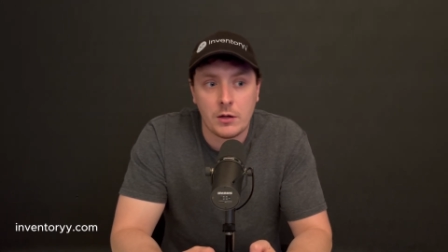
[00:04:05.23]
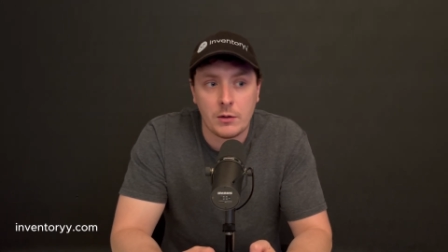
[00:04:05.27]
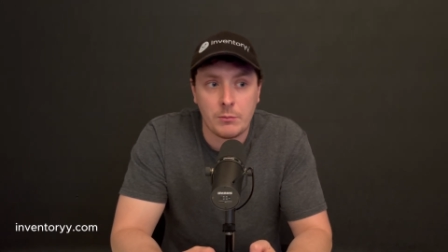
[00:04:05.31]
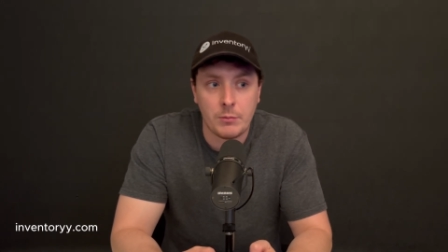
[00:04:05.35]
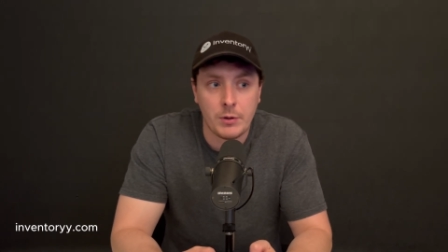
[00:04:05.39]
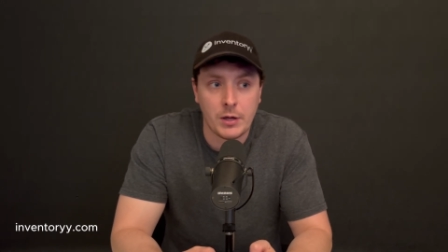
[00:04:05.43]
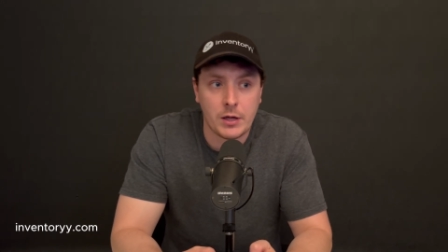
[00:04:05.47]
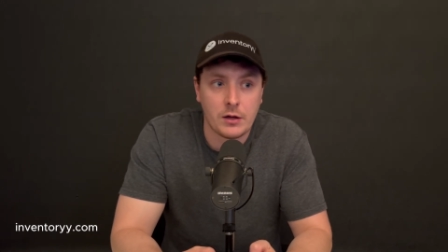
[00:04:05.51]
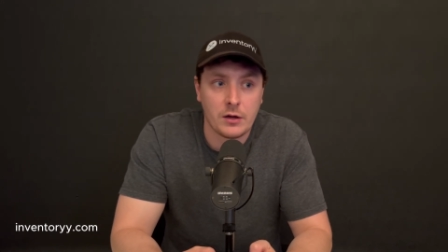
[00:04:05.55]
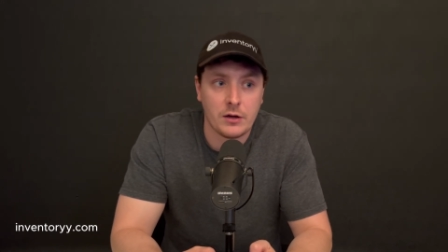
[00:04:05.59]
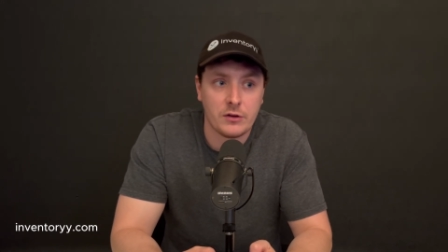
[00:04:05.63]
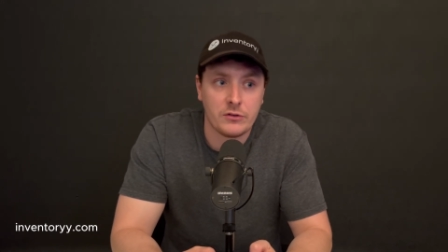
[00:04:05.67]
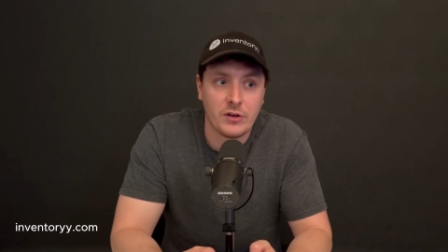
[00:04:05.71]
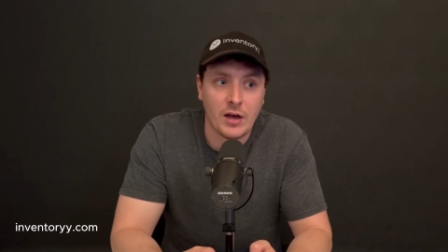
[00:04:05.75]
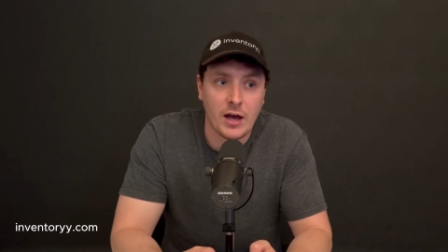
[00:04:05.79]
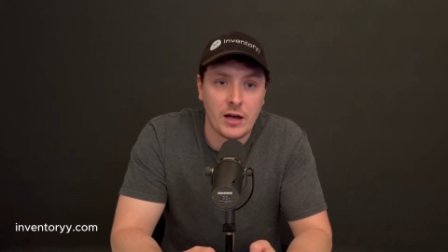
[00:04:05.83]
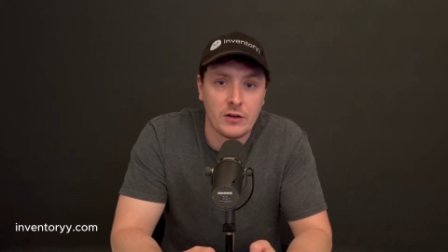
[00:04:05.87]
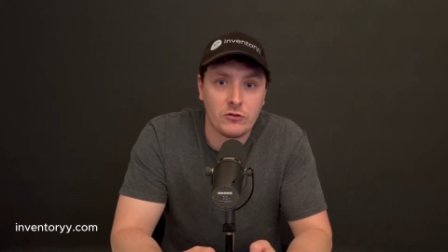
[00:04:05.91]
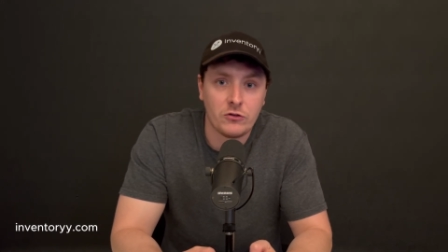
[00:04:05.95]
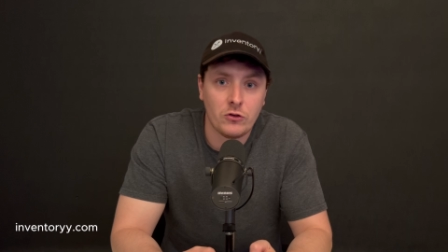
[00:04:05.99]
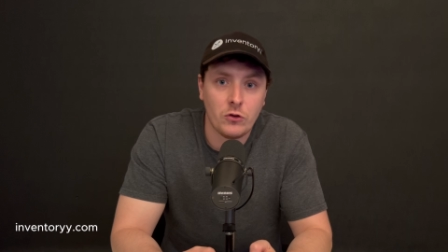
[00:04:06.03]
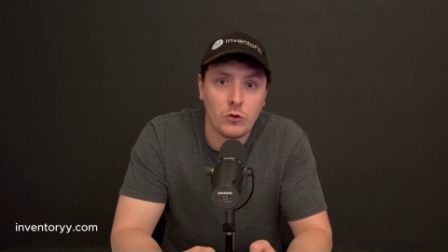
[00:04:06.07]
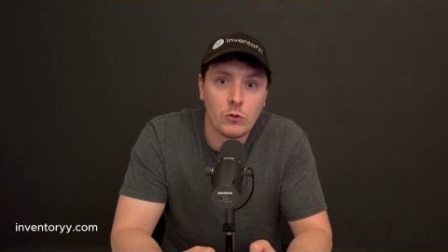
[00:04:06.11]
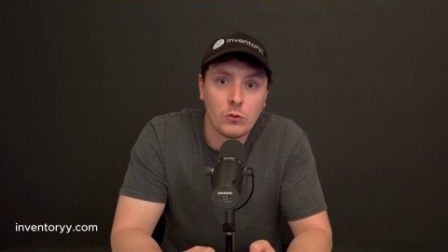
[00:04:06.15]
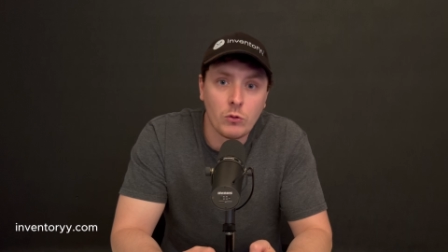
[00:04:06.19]
because
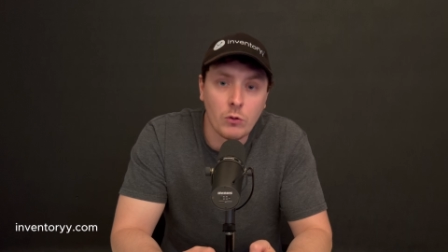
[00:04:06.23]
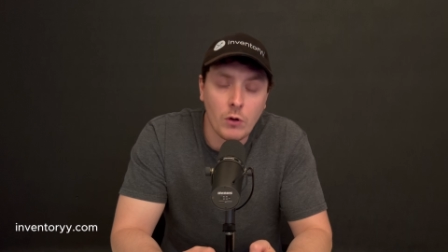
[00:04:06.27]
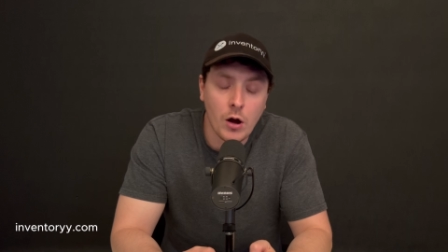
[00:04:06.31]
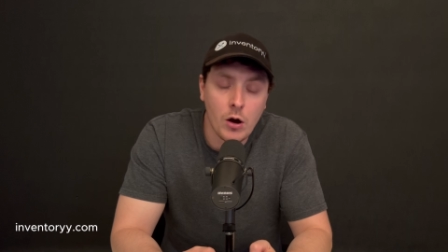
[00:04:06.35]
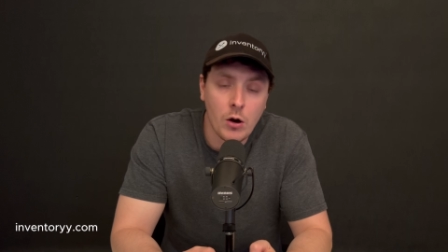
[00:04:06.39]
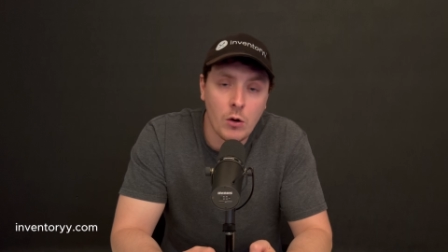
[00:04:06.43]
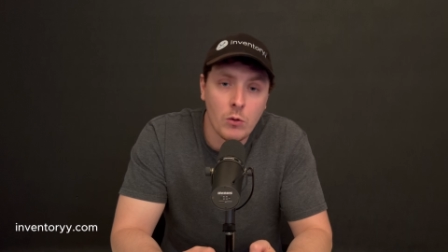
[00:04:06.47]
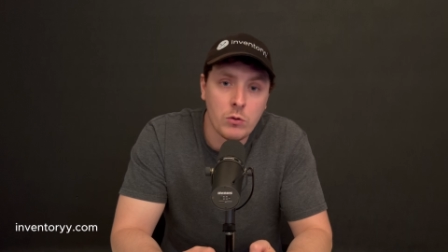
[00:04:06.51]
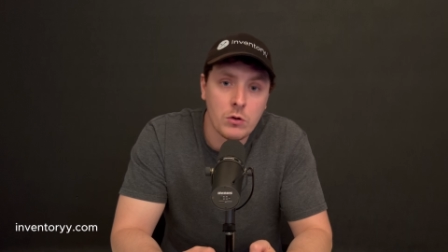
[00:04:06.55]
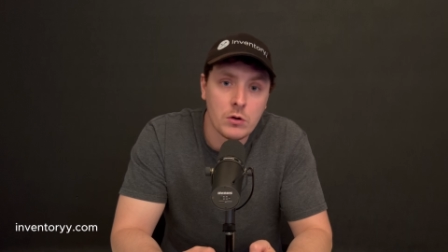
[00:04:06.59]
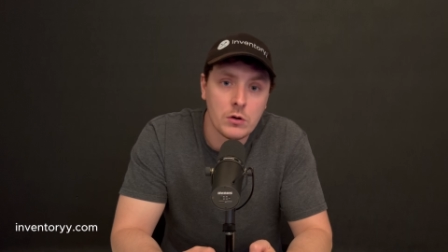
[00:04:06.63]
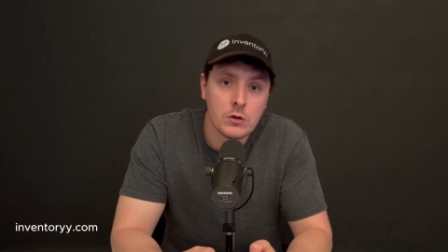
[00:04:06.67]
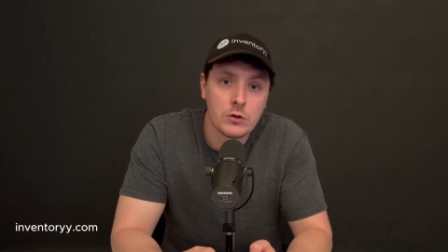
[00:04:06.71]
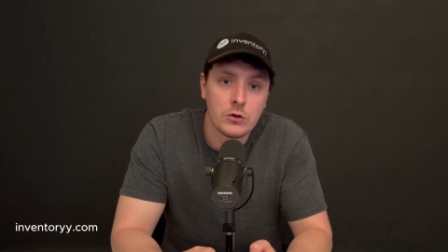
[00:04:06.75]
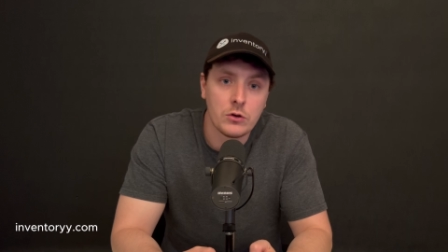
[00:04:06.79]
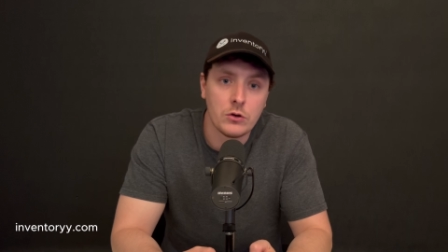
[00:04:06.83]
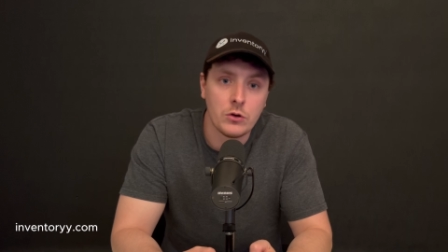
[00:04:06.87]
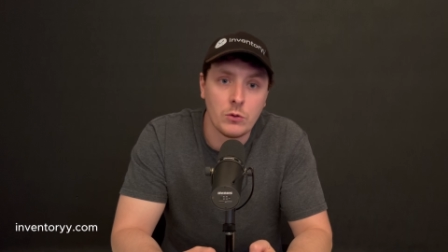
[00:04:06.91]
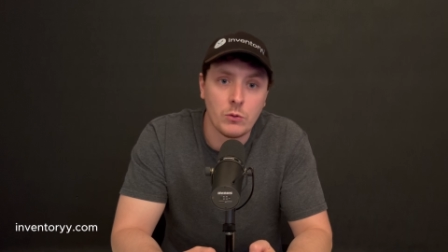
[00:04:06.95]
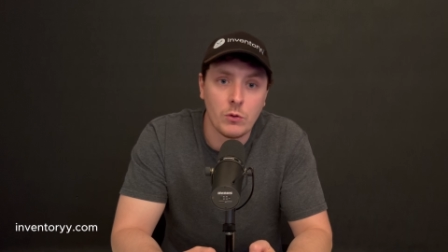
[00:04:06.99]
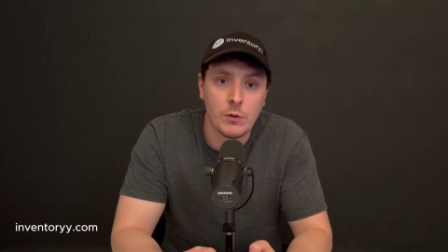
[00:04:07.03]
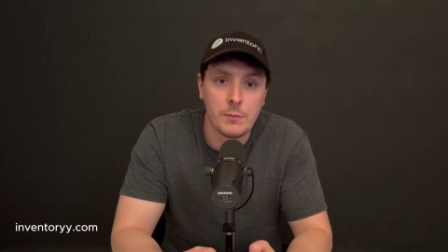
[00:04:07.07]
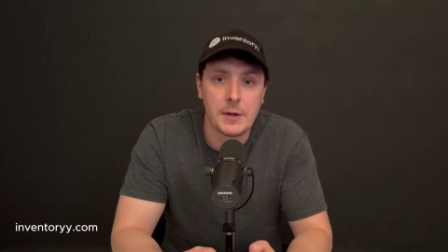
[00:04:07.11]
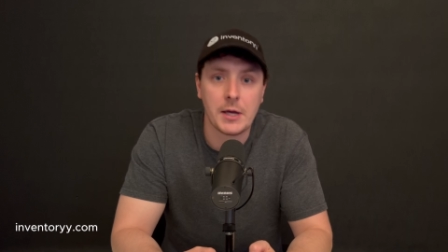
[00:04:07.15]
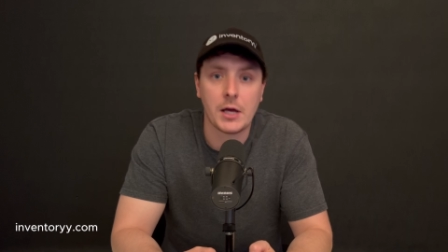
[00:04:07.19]
as you grow,
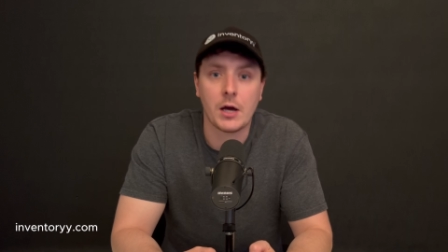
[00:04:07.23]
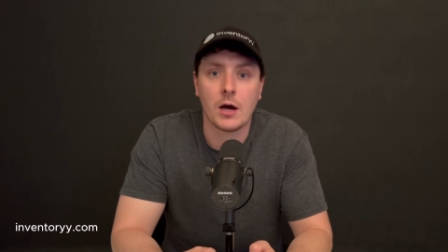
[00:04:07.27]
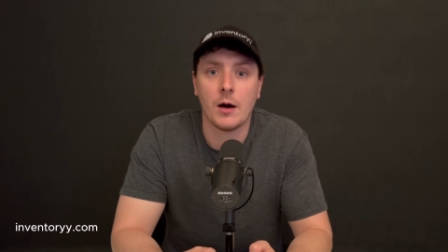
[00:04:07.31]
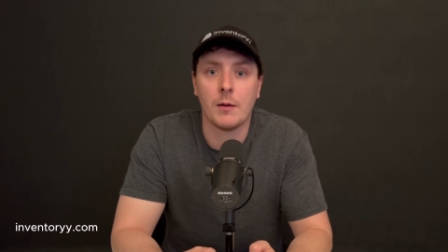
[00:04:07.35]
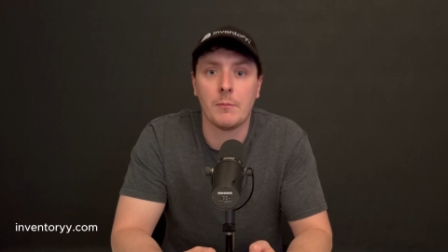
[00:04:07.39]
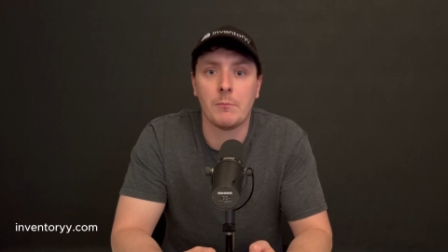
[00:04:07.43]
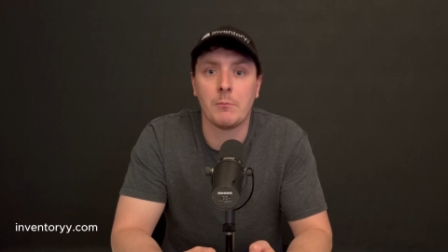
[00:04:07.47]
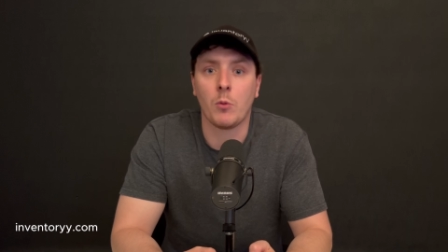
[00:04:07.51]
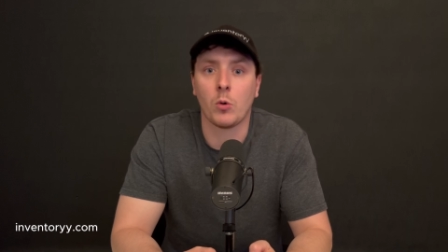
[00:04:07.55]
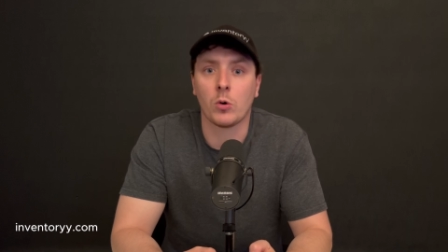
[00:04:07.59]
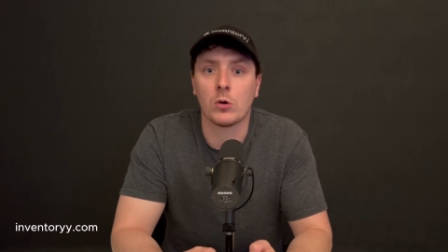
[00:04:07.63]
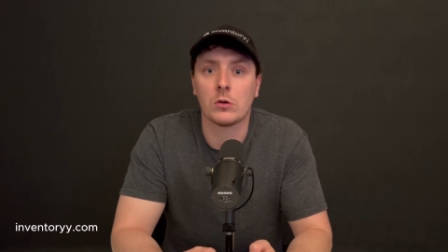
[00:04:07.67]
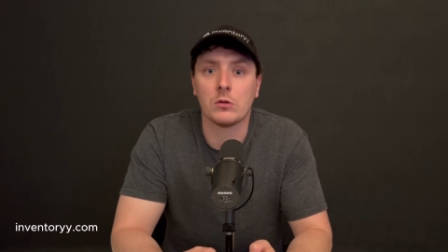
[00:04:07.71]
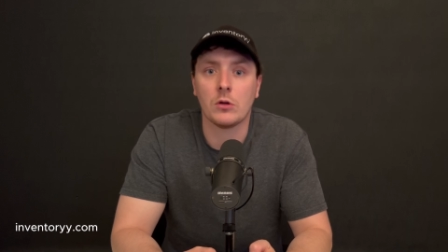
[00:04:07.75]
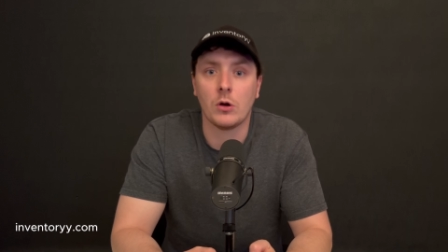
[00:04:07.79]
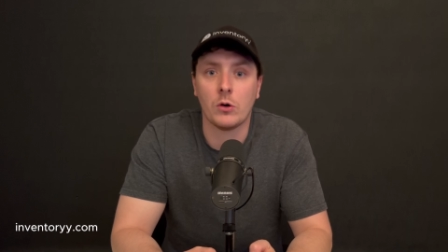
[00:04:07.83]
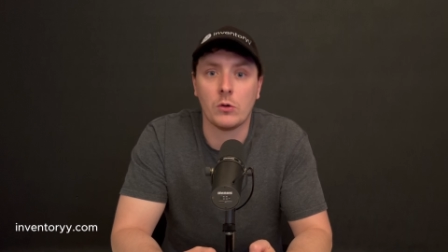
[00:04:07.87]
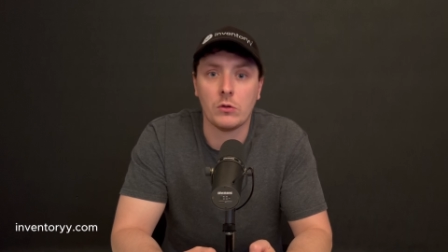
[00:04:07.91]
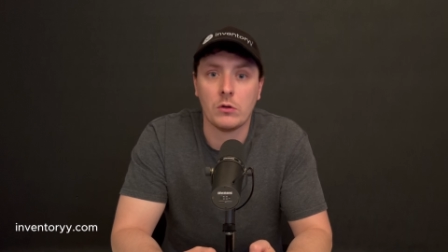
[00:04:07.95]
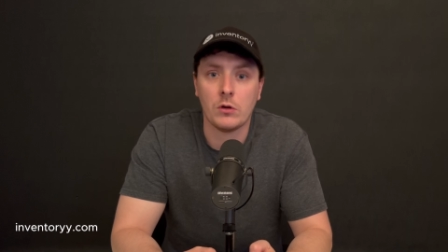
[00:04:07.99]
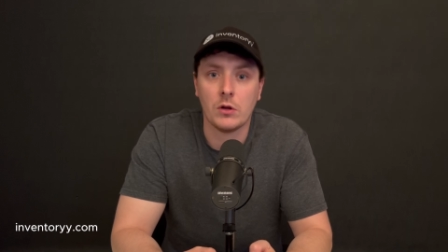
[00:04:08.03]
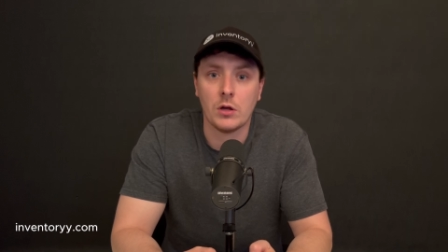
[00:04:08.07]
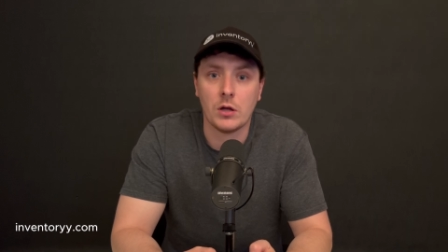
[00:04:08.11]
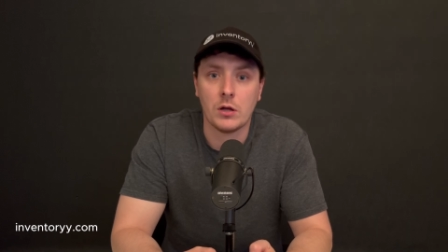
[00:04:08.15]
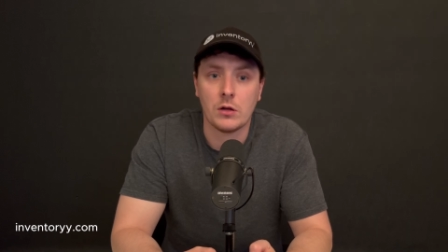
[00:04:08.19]
you will become more
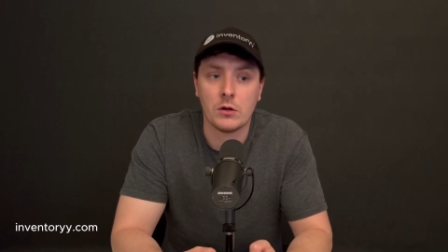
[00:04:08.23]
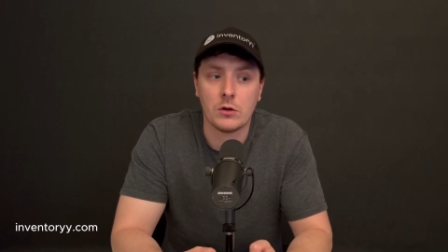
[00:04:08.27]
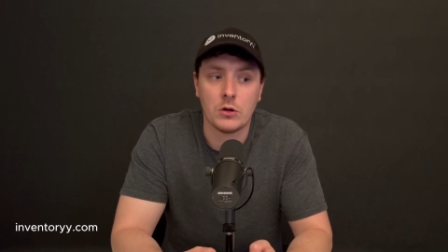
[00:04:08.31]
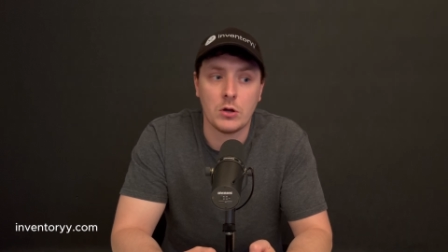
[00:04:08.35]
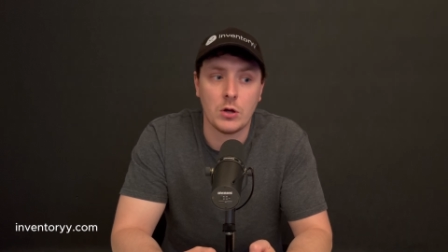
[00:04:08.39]
lonely.